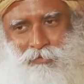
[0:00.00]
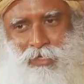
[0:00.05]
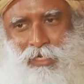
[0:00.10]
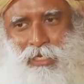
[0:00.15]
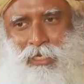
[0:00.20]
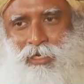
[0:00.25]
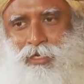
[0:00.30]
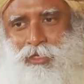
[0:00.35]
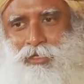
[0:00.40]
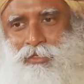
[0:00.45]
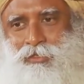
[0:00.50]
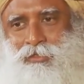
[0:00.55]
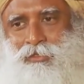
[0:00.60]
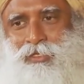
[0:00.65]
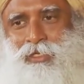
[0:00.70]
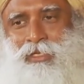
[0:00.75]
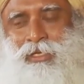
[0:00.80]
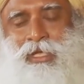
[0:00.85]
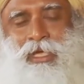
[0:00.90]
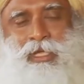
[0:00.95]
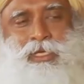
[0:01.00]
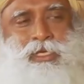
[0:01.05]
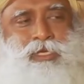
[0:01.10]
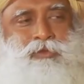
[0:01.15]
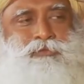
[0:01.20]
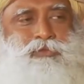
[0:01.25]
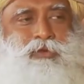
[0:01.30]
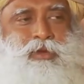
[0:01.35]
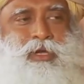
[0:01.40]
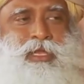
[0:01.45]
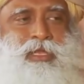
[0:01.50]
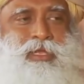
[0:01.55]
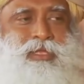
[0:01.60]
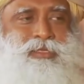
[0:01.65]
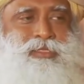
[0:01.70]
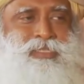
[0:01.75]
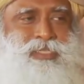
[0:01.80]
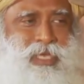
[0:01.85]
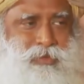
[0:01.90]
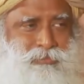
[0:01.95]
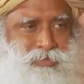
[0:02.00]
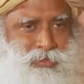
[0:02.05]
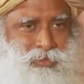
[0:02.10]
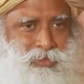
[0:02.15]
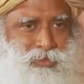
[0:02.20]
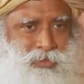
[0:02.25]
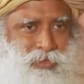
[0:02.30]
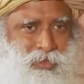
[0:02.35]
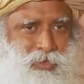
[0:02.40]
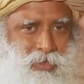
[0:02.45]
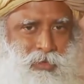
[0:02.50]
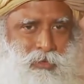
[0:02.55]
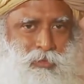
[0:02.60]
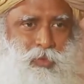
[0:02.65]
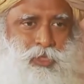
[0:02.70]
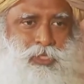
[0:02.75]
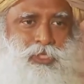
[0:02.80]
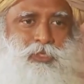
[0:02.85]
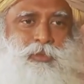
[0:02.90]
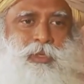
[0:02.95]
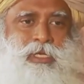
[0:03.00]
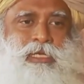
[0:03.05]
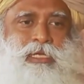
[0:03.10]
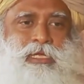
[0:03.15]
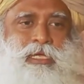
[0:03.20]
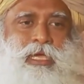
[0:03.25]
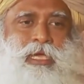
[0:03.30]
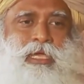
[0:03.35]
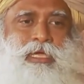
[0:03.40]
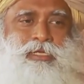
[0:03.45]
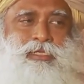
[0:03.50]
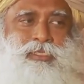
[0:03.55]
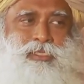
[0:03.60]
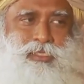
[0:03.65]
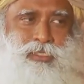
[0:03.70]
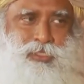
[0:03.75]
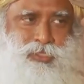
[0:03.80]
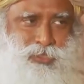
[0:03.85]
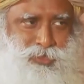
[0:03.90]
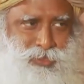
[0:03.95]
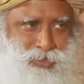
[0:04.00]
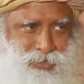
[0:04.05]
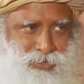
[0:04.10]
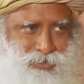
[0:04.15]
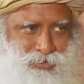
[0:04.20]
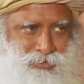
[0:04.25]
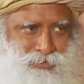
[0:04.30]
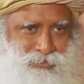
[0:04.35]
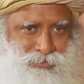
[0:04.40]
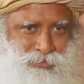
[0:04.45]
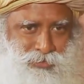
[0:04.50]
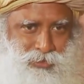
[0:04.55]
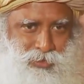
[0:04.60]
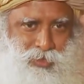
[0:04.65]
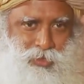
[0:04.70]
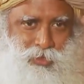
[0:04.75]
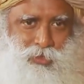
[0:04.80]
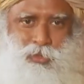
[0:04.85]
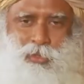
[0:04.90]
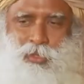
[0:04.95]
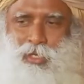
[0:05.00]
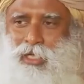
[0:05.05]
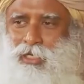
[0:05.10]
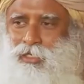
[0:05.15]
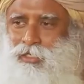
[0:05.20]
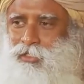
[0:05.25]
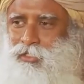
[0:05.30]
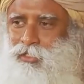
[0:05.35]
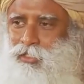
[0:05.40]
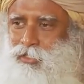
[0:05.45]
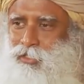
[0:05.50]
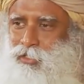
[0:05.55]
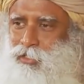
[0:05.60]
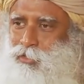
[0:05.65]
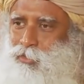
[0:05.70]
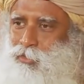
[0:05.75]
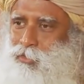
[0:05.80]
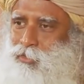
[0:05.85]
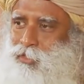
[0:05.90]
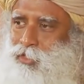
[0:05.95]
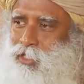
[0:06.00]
of an Indian in 1947 was 28 years. Today it has risen to